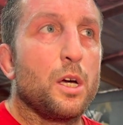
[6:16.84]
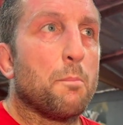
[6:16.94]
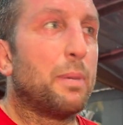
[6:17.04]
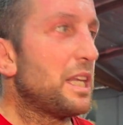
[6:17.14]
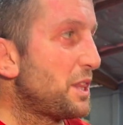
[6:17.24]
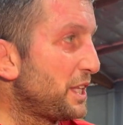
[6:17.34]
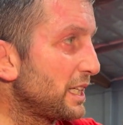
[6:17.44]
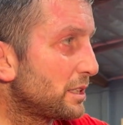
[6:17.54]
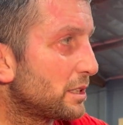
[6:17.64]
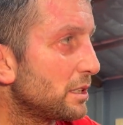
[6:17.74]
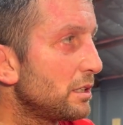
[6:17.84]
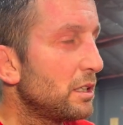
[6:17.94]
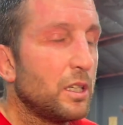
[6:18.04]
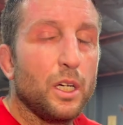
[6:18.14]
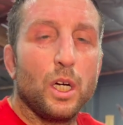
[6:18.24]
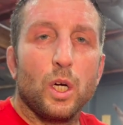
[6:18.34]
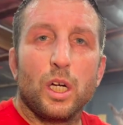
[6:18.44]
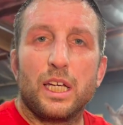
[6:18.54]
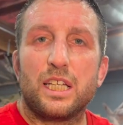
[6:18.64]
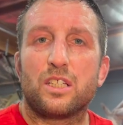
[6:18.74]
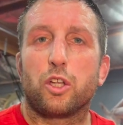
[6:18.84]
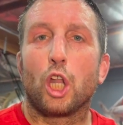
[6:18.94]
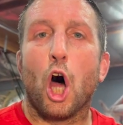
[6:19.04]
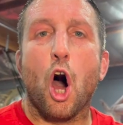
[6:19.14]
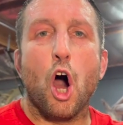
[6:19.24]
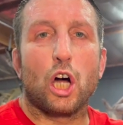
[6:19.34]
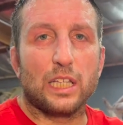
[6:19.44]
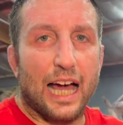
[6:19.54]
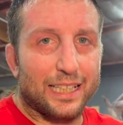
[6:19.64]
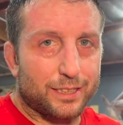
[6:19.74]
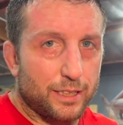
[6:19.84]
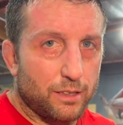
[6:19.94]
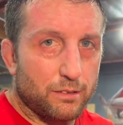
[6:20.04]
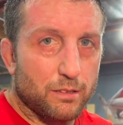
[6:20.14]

But this is long lasting.